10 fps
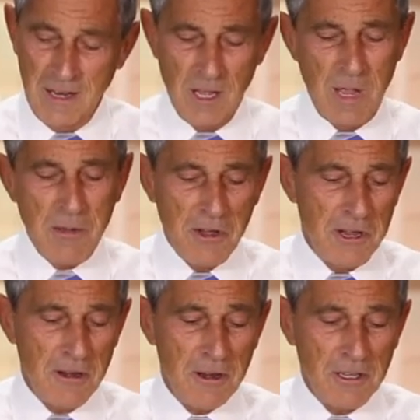Now, maybe you're
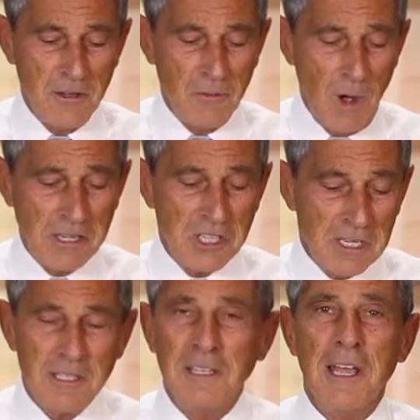here
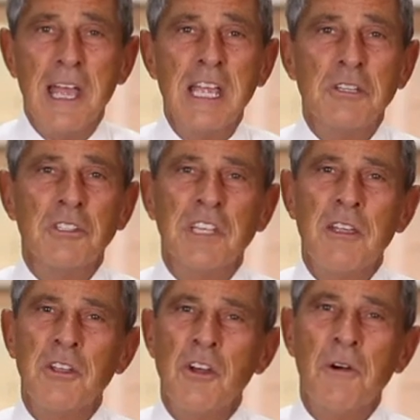watching today and you
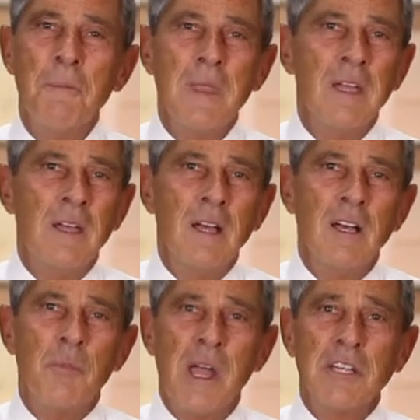say, you know,
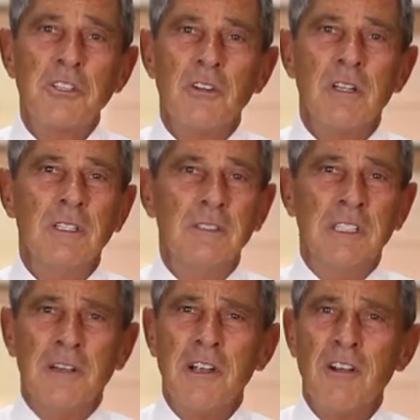Pastor,
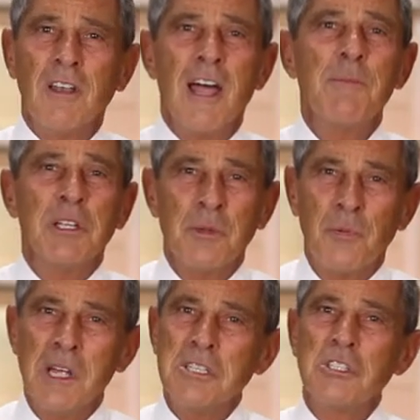I hear a lot about the
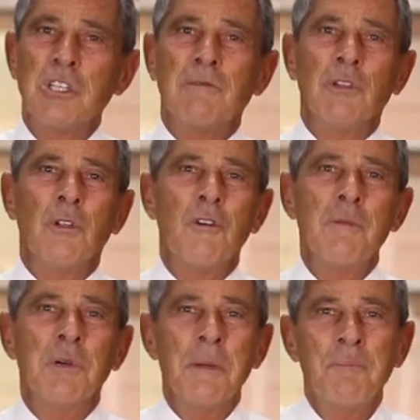presence of the
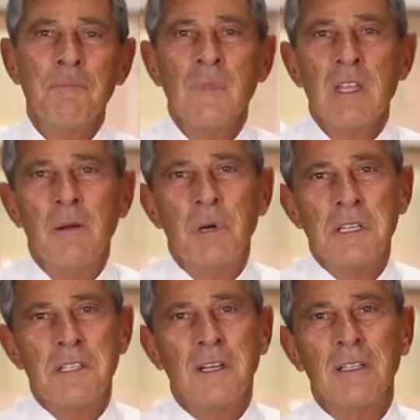Lord, but
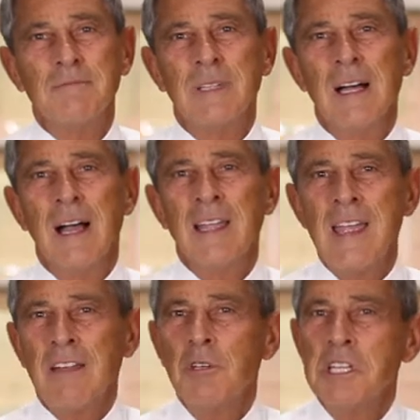I
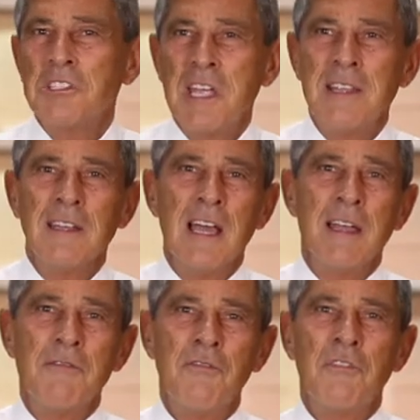can't really say that
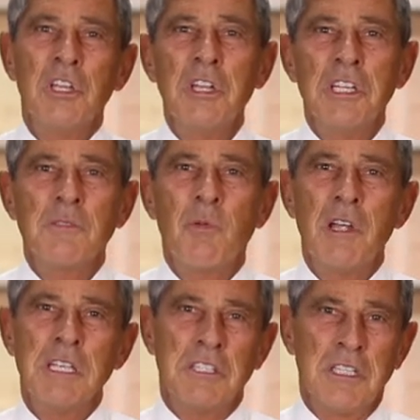I feel his
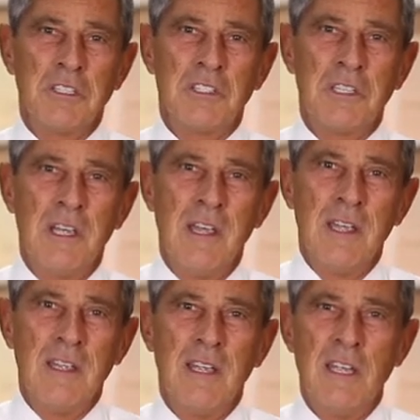presence.
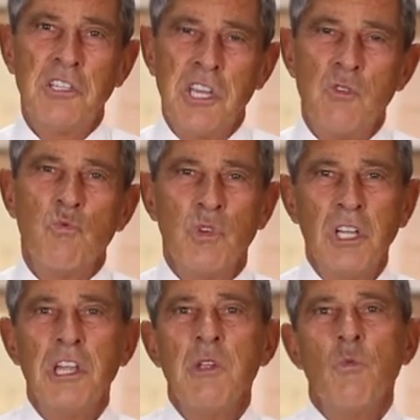Is he
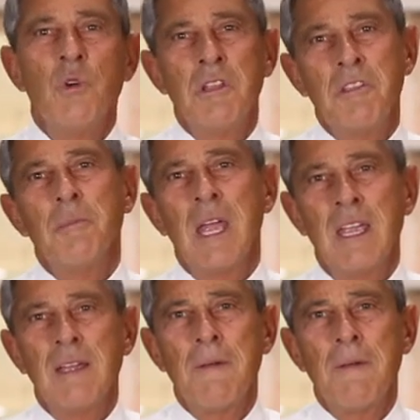really with me?